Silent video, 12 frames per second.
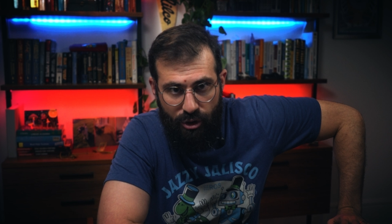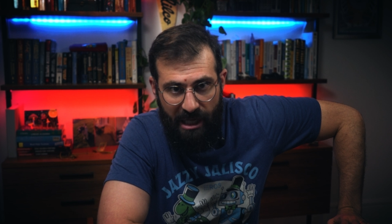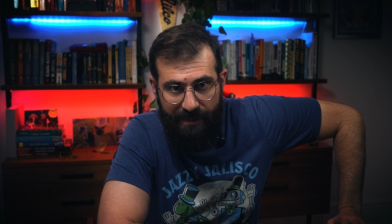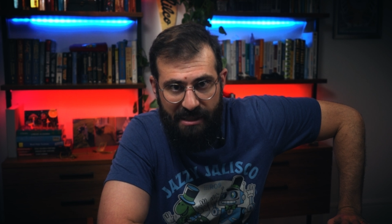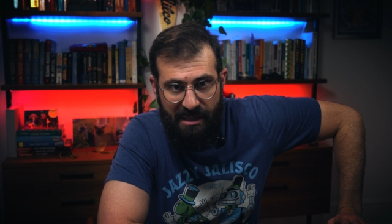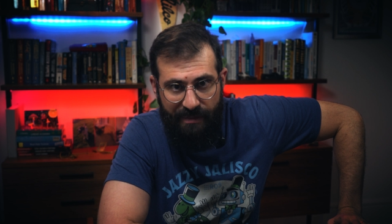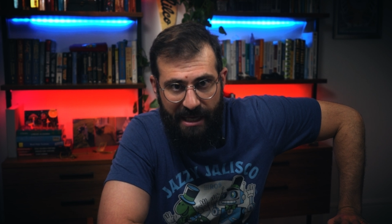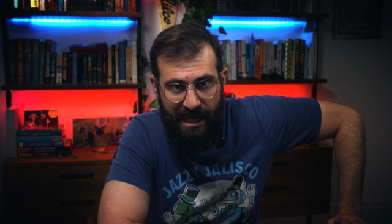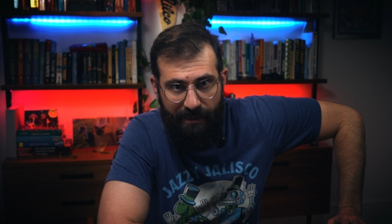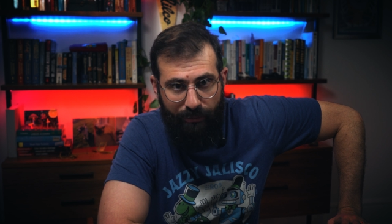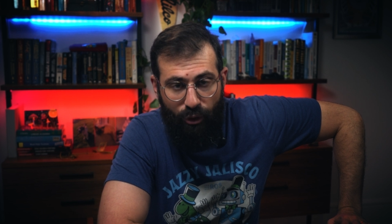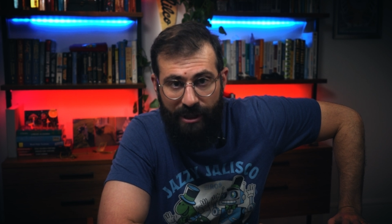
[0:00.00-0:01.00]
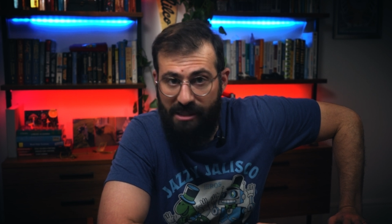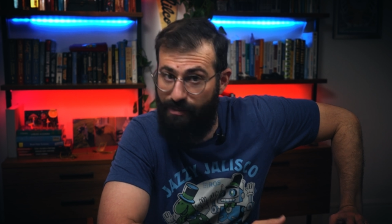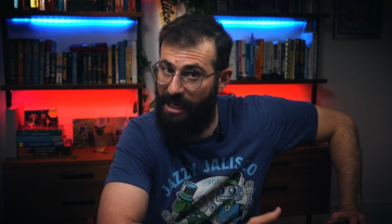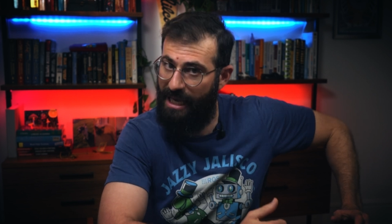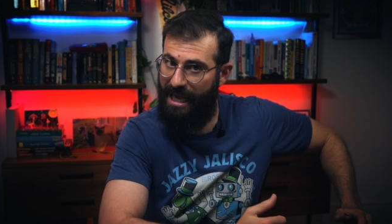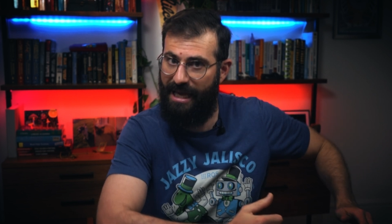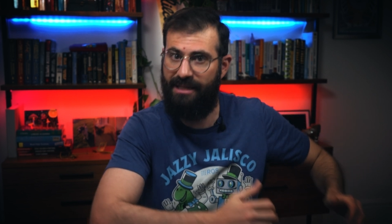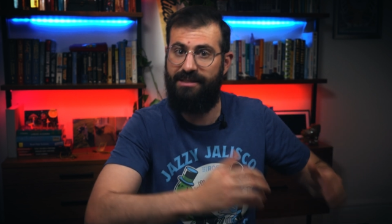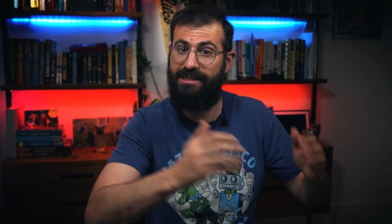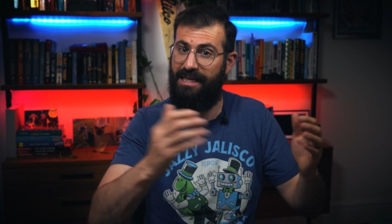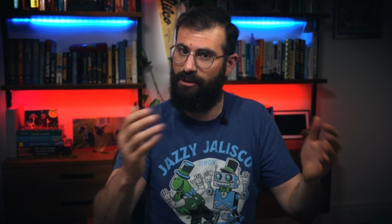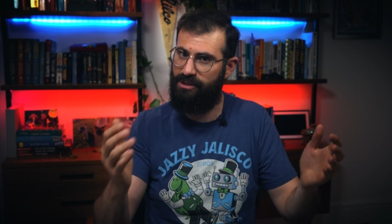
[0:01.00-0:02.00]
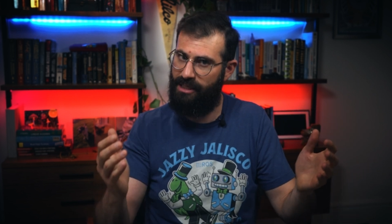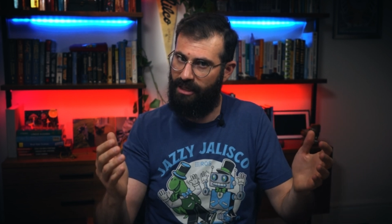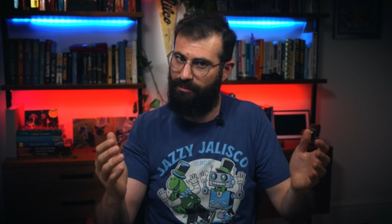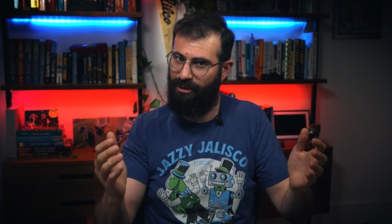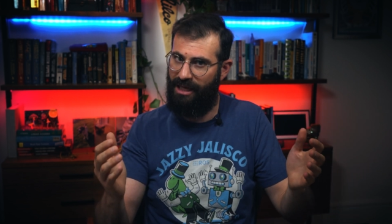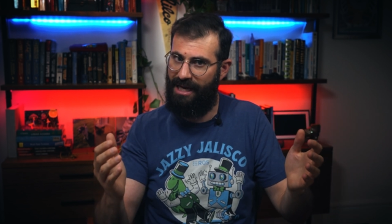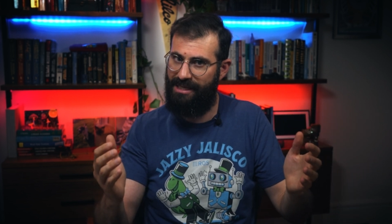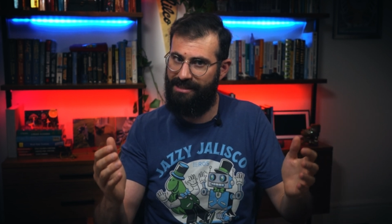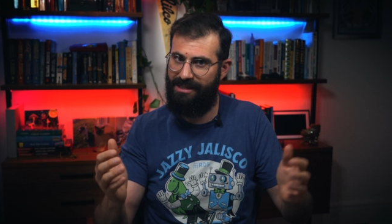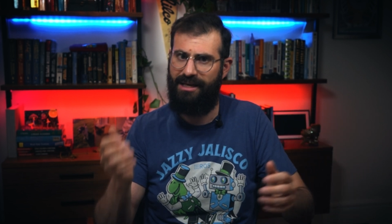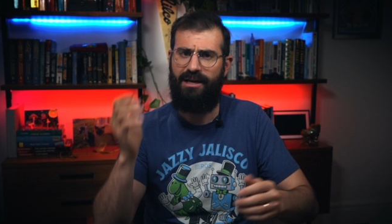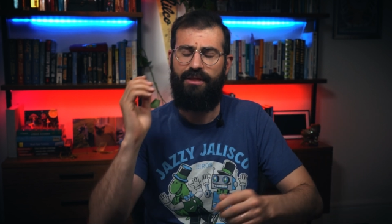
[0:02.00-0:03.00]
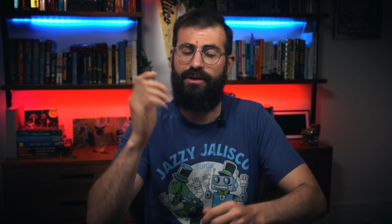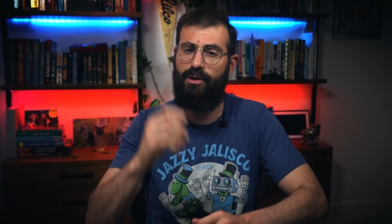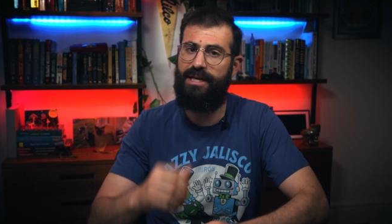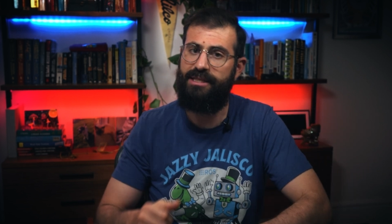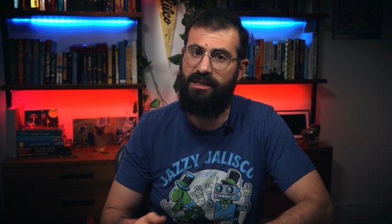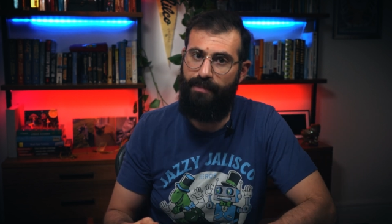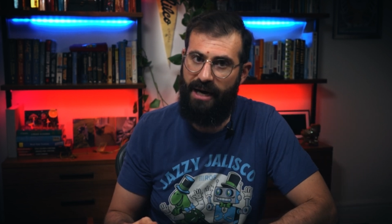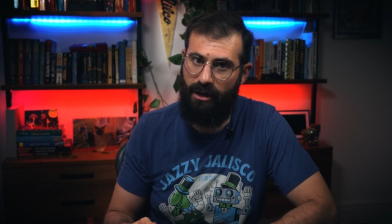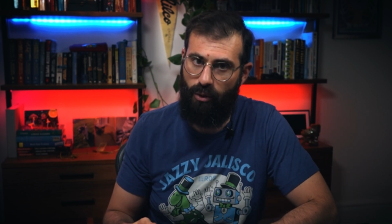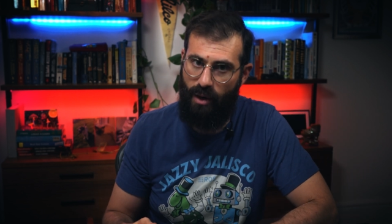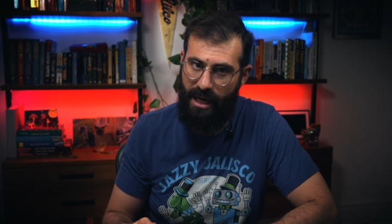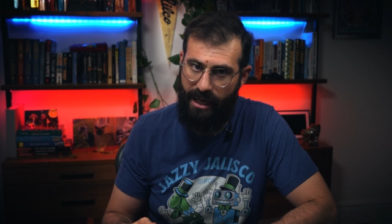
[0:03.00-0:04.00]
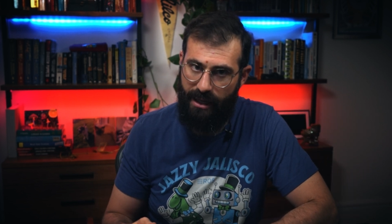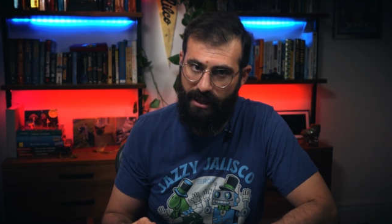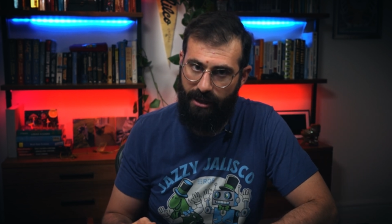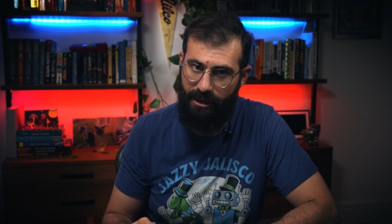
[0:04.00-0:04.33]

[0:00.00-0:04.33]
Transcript: MCP endpoints by hand sounds like a blast, there is a better way.